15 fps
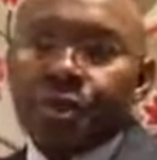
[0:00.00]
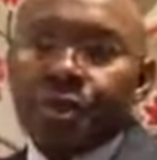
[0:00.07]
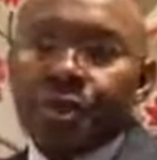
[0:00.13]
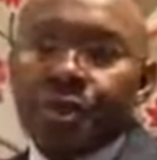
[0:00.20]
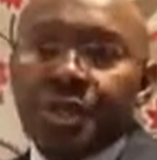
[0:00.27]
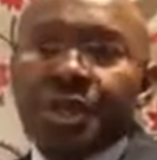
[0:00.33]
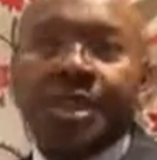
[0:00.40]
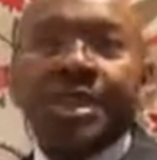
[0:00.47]
be
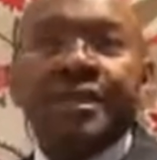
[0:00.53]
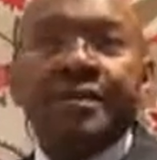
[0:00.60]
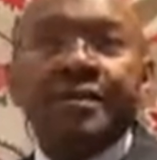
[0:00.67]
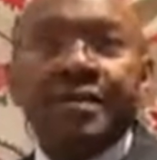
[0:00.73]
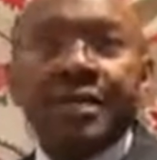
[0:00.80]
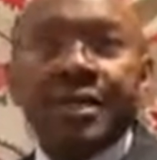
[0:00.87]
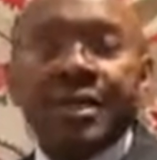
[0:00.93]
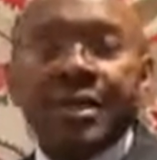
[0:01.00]

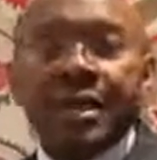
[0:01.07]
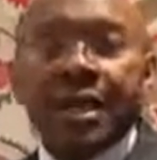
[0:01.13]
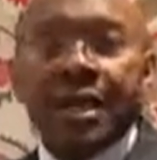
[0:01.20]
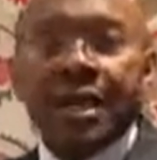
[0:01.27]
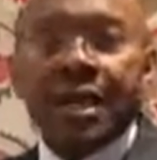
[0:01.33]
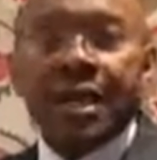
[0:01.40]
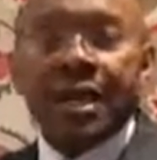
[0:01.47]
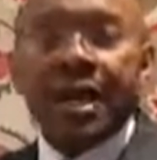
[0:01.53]
giving
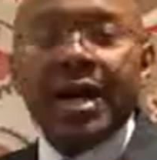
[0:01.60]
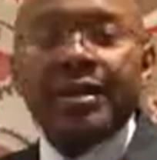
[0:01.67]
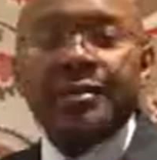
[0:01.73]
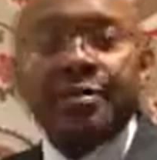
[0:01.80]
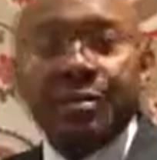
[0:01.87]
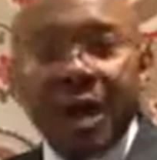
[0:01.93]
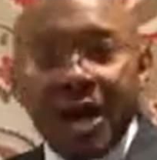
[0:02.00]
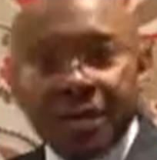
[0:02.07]

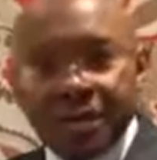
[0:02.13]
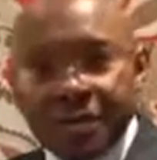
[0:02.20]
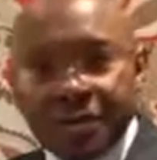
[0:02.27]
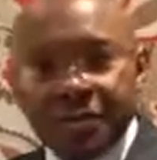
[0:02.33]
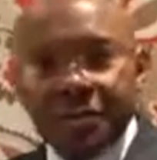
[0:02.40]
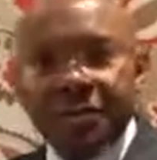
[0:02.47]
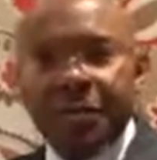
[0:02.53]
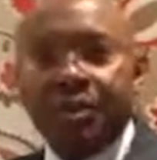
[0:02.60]
as much
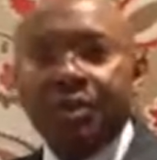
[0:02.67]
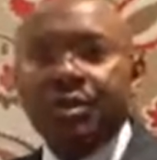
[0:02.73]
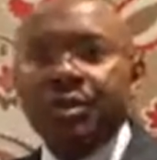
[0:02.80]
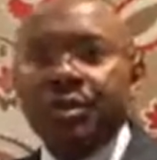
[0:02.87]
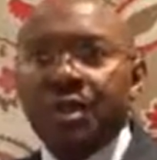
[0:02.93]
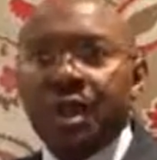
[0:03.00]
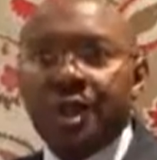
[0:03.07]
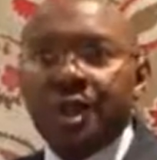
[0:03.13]
information,